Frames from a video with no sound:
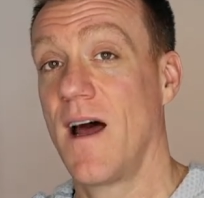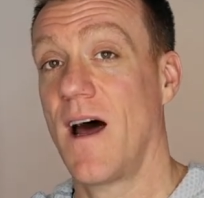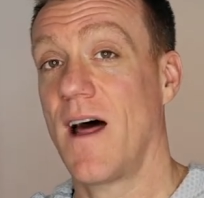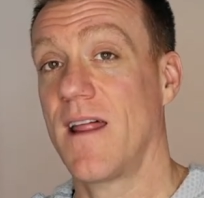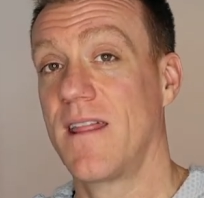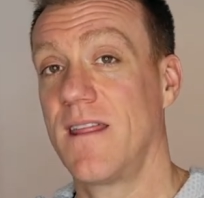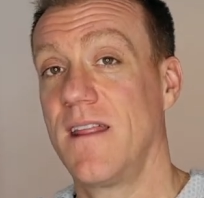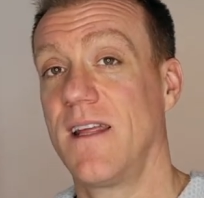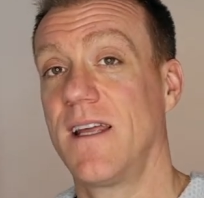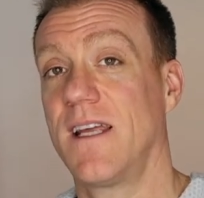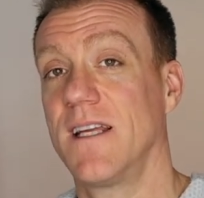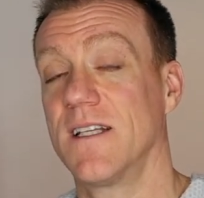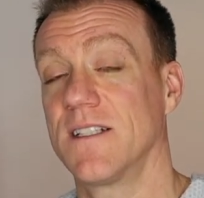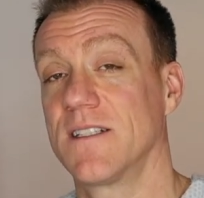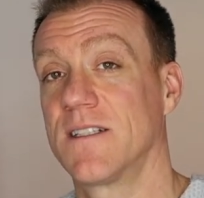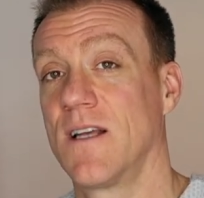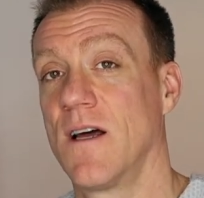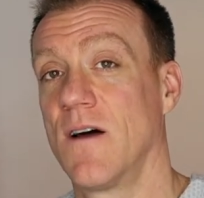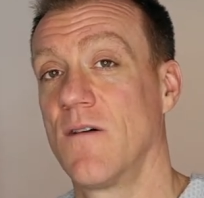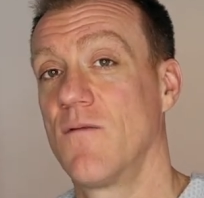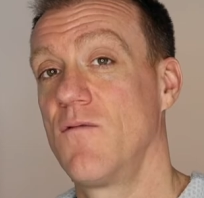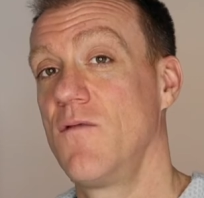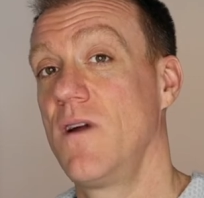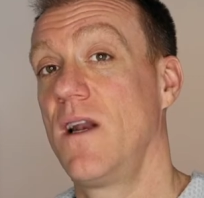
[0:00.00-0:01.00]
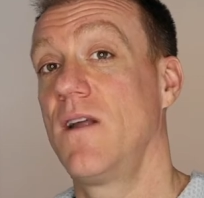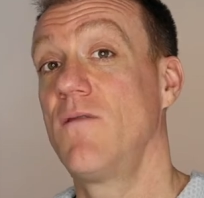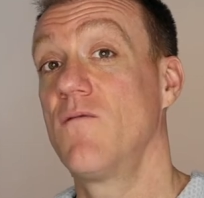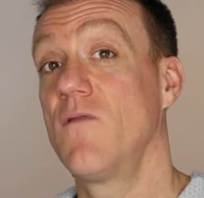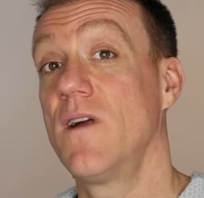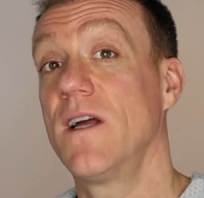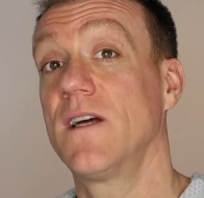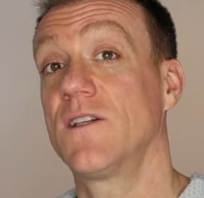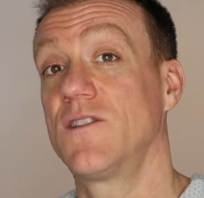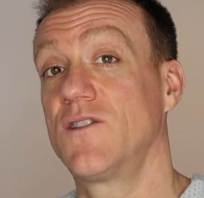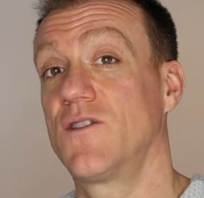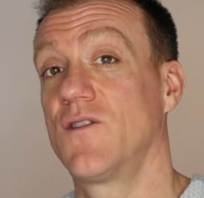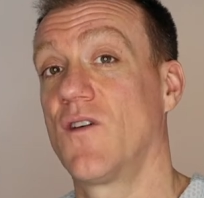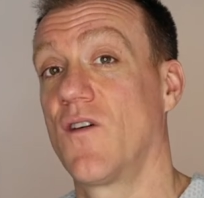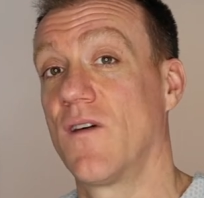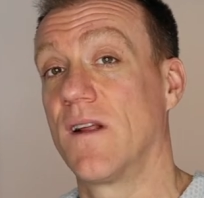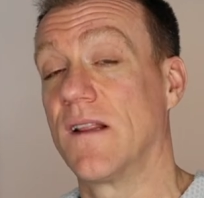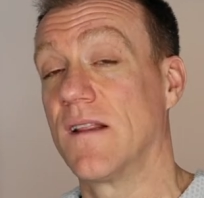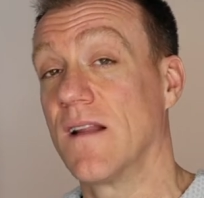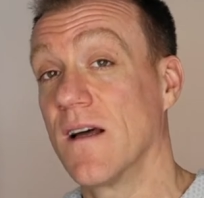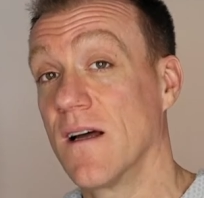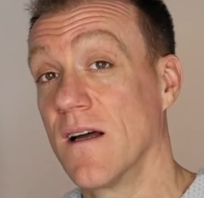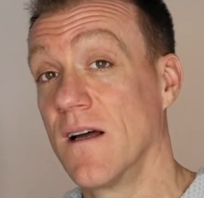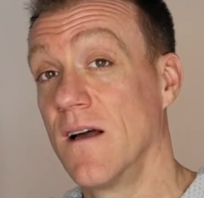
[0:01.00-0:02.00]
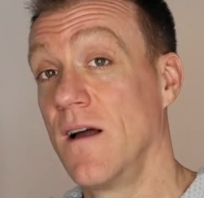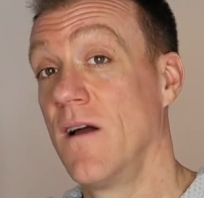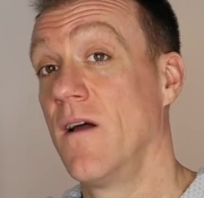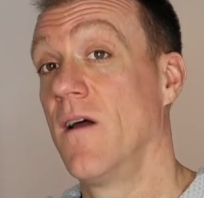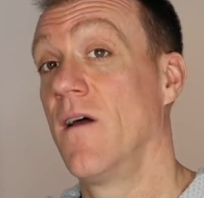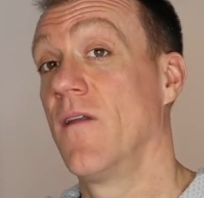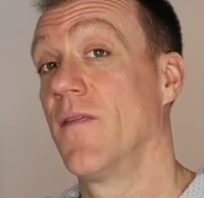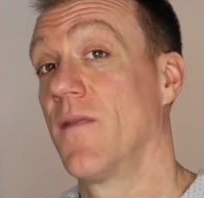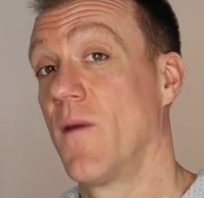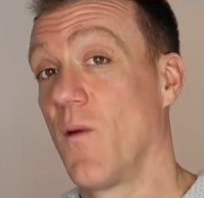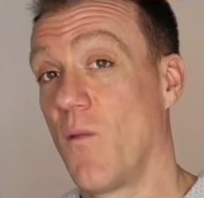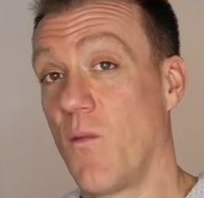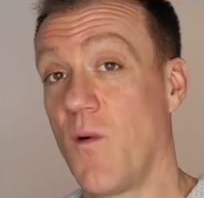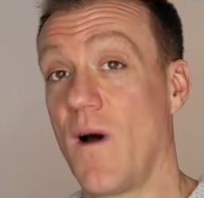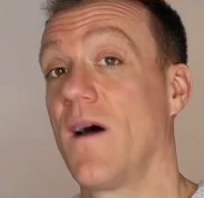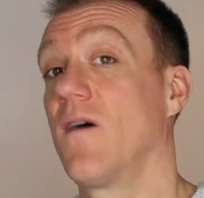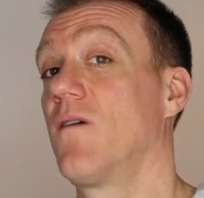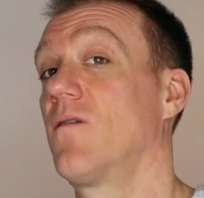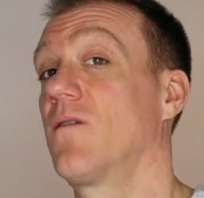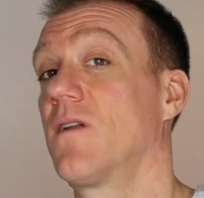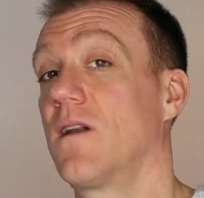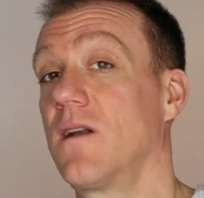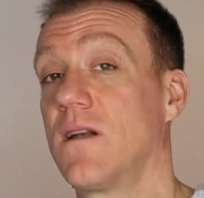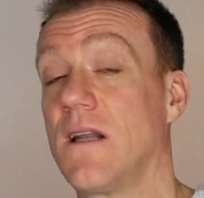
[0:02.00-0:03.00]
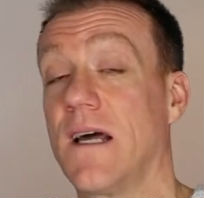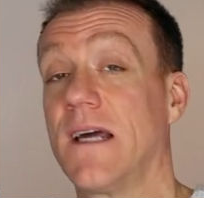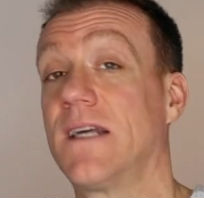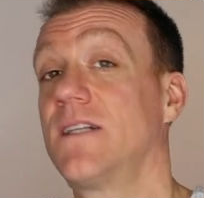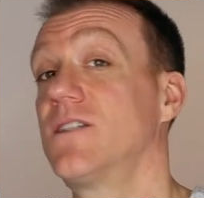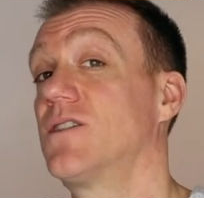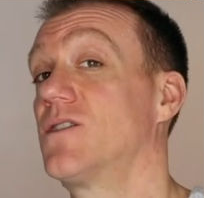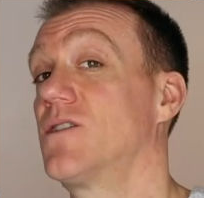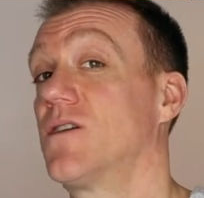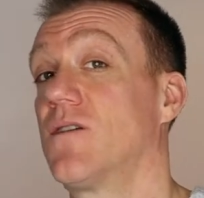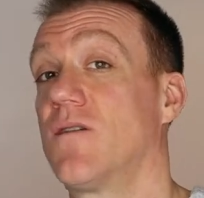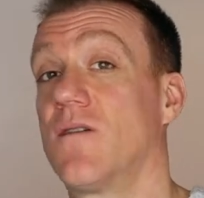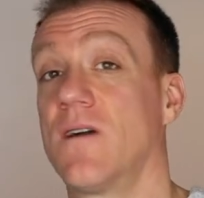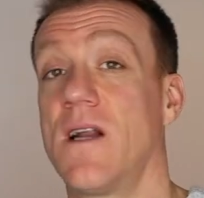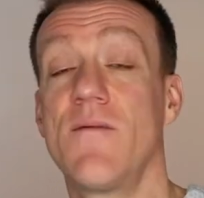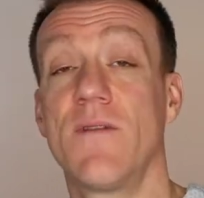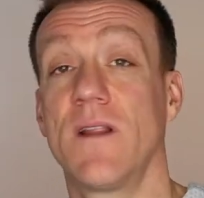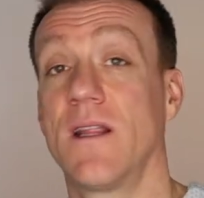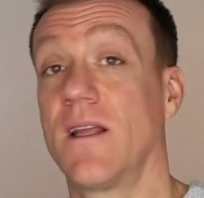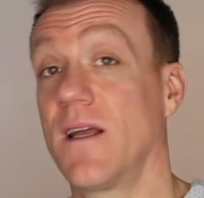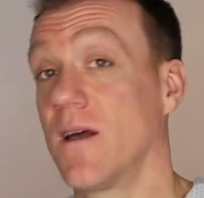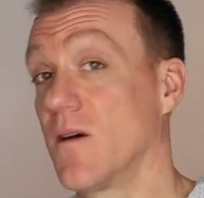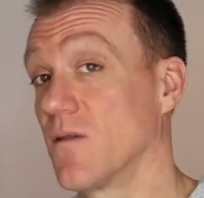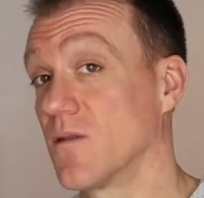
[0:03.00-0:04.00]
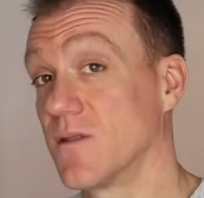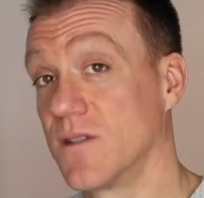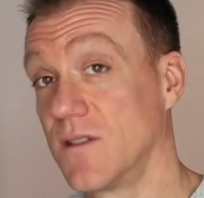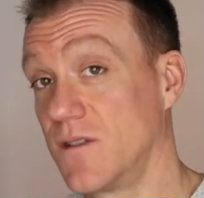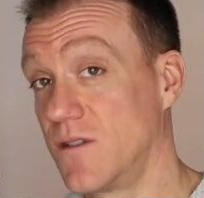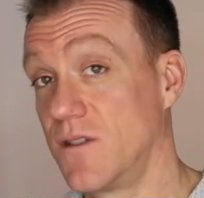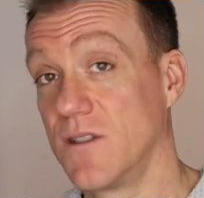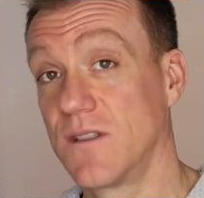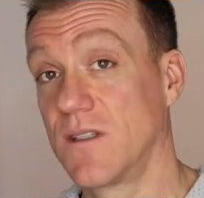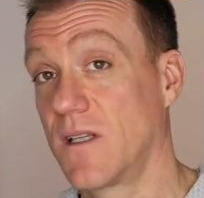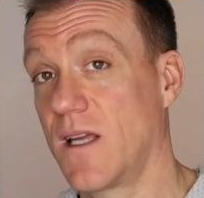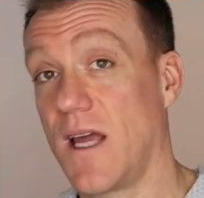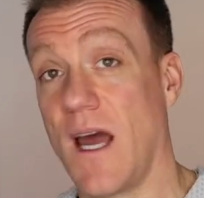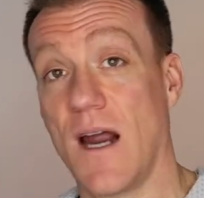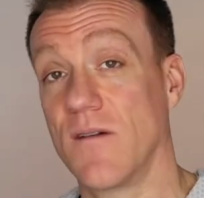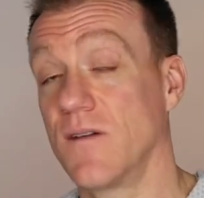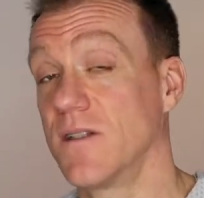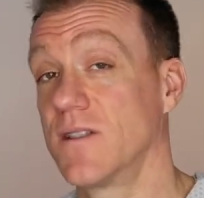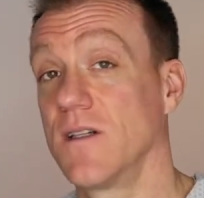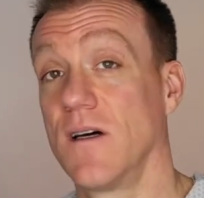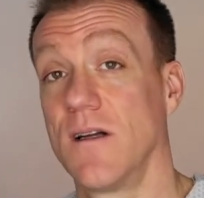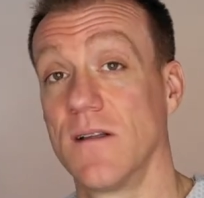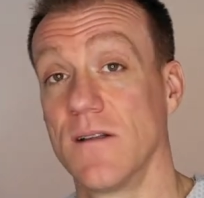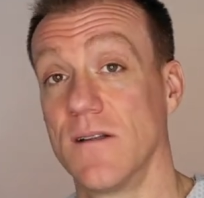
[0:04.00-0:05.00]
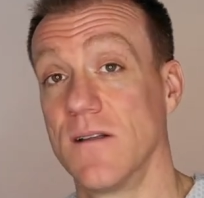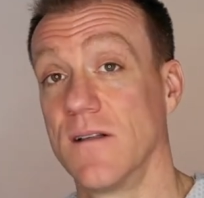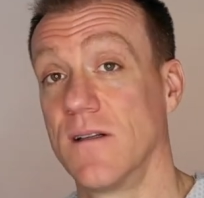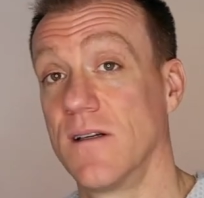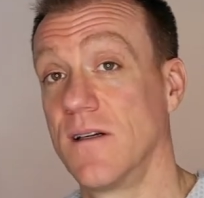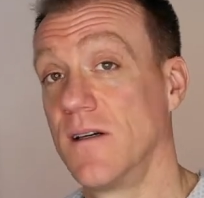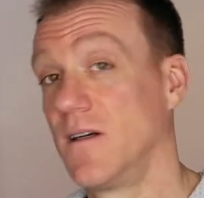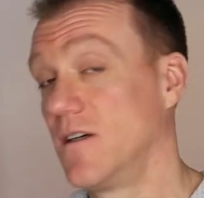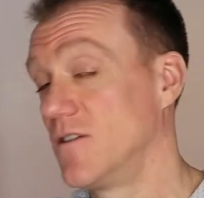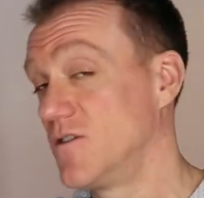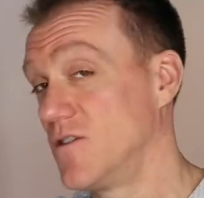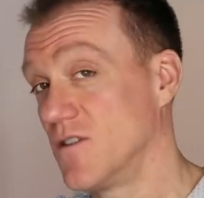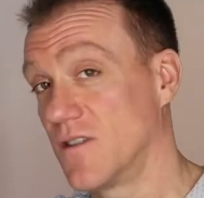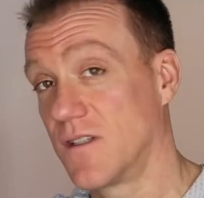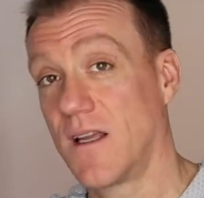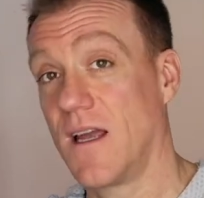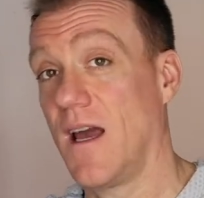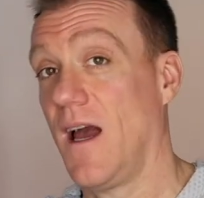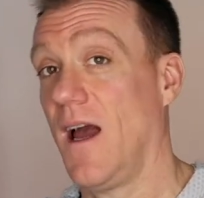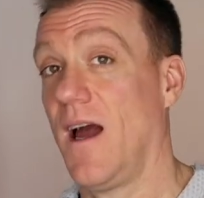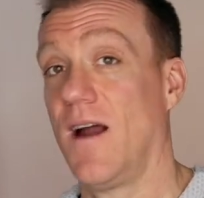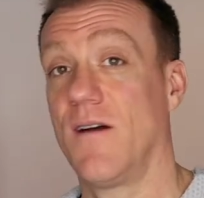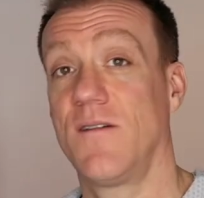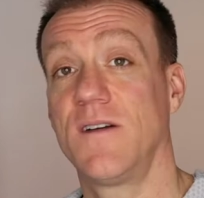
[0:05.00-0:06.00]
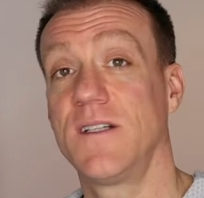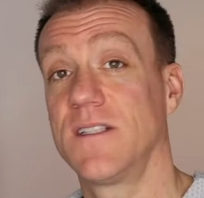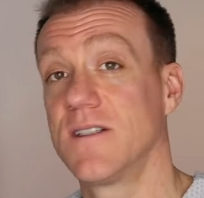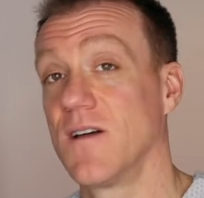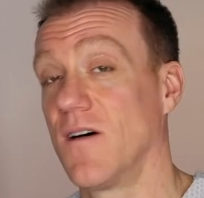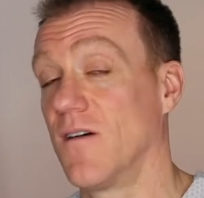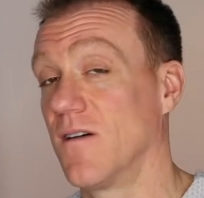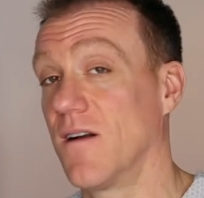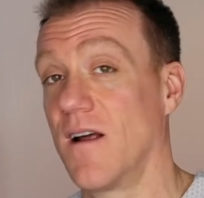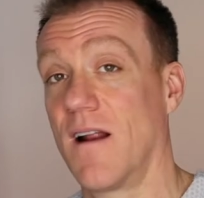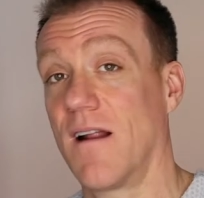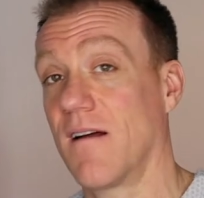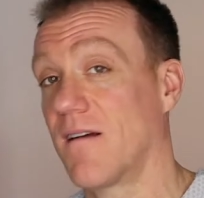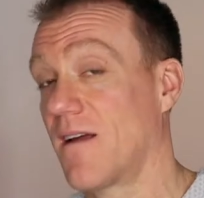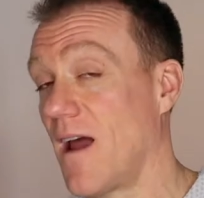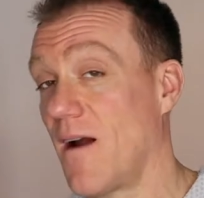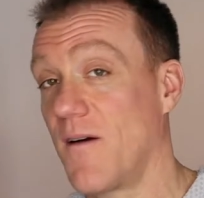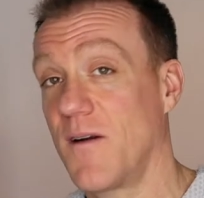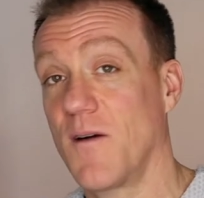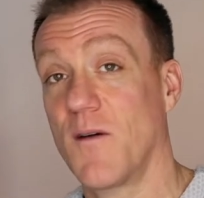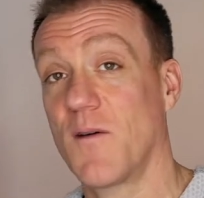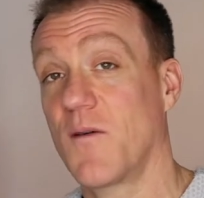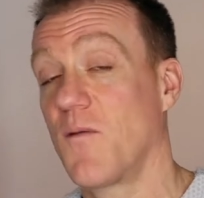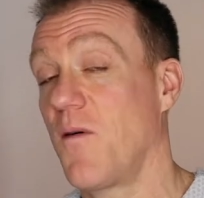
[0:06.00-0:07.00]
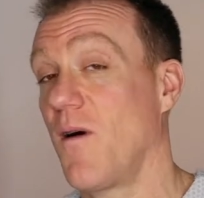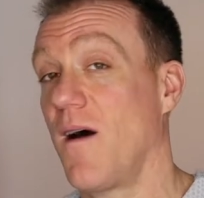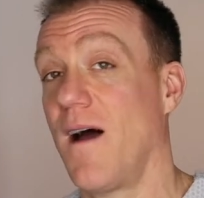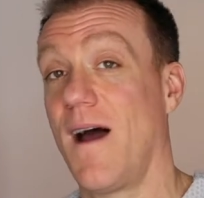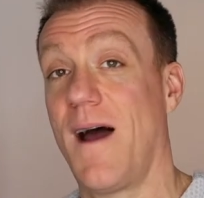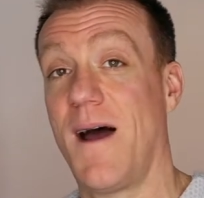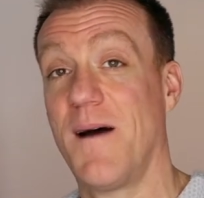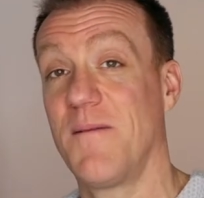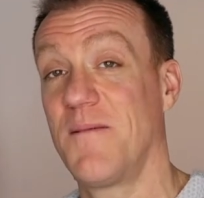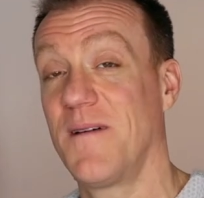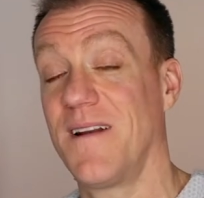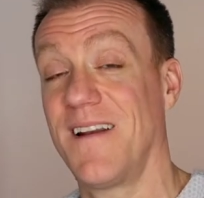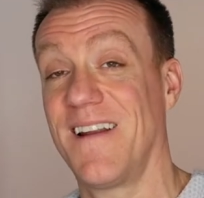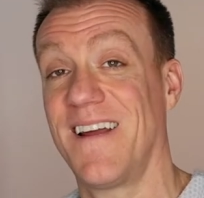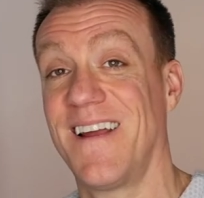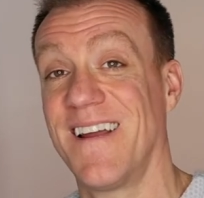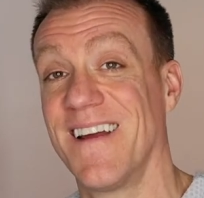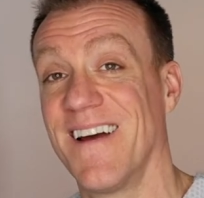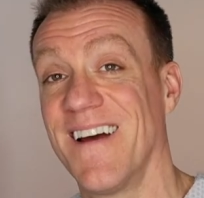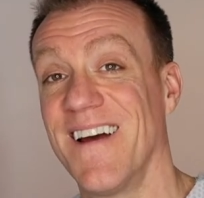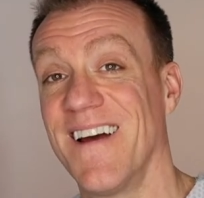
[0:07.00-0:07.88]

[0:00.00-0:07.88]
I think it's really reassuring that the world and nature and everything else just carries on, It'll carry on quite happily